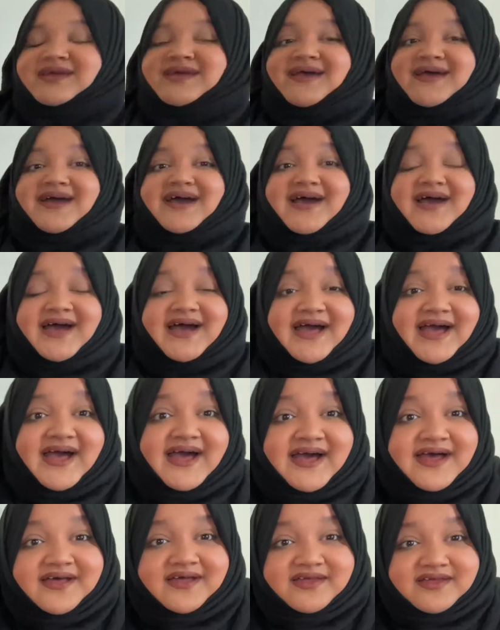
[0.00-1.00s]
Aha!
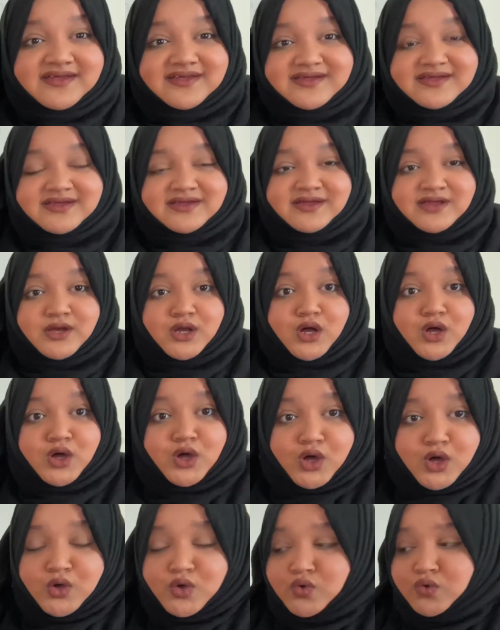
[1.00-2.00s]

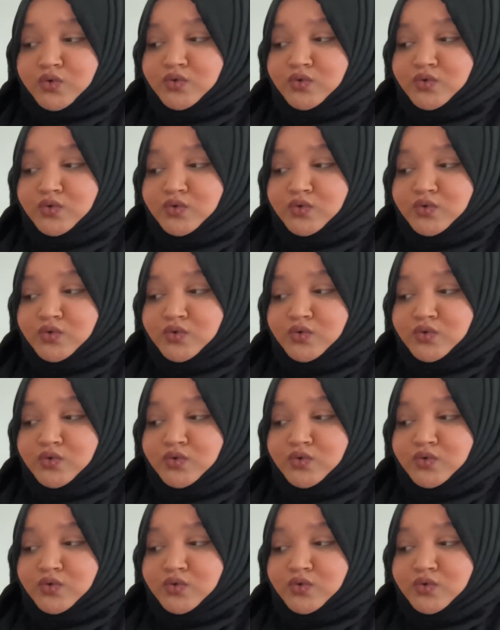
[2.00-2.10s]
Oh!